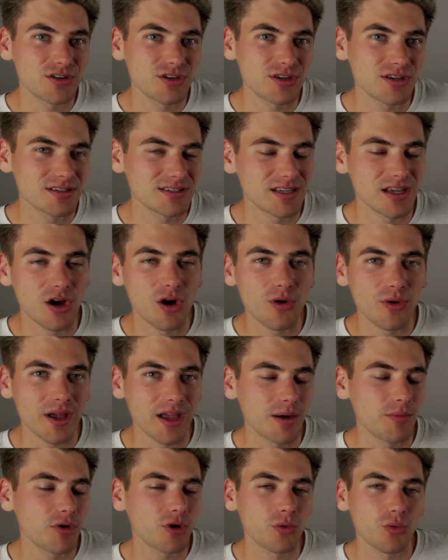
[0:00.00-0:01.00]
You can say, okay,
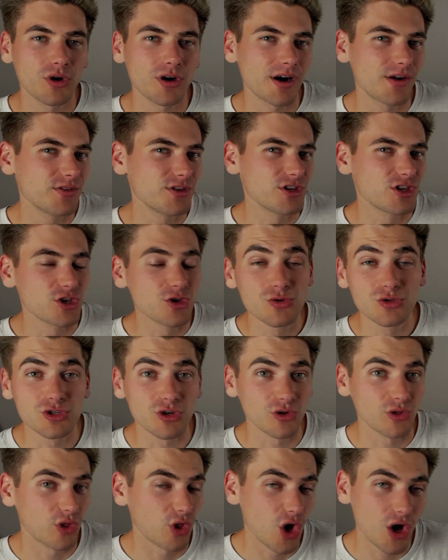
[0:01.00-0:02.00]
I'm going to work on the
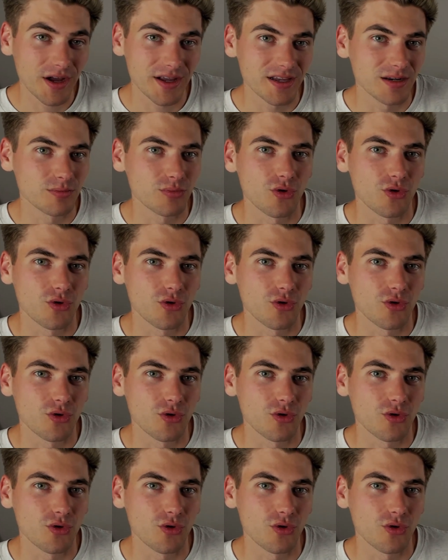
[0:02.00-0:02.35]
user login